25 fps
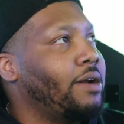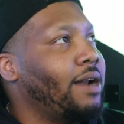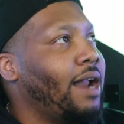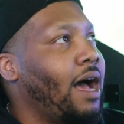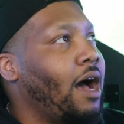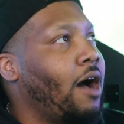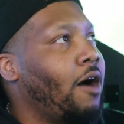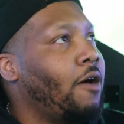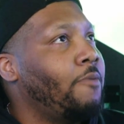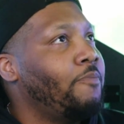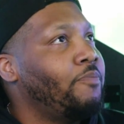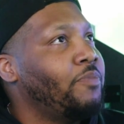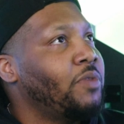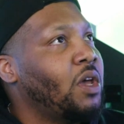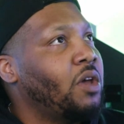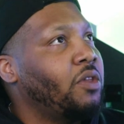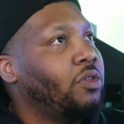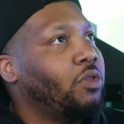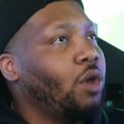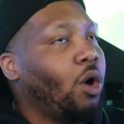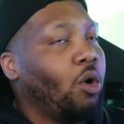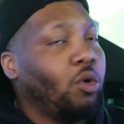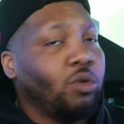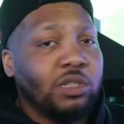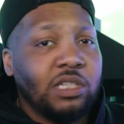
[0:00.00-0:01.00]
Now,
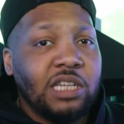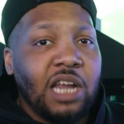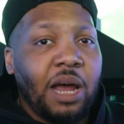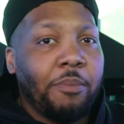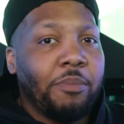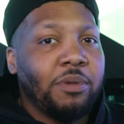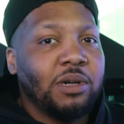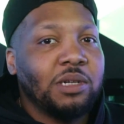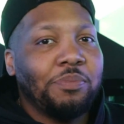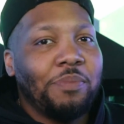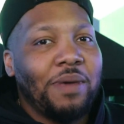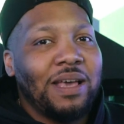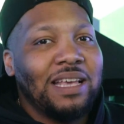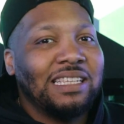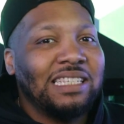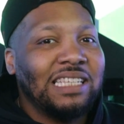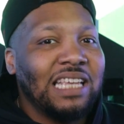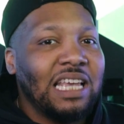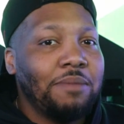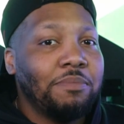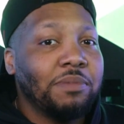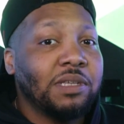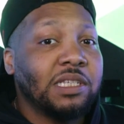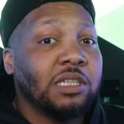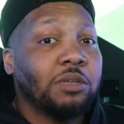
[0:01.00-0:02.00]
those numbers may
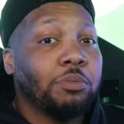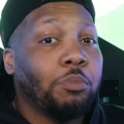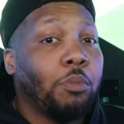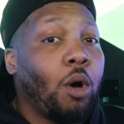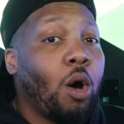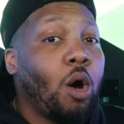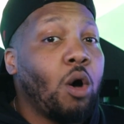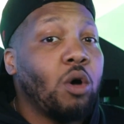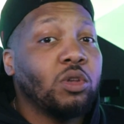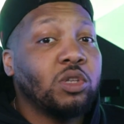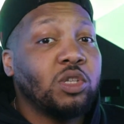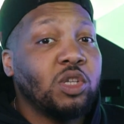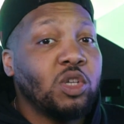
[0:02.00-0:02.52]
seem small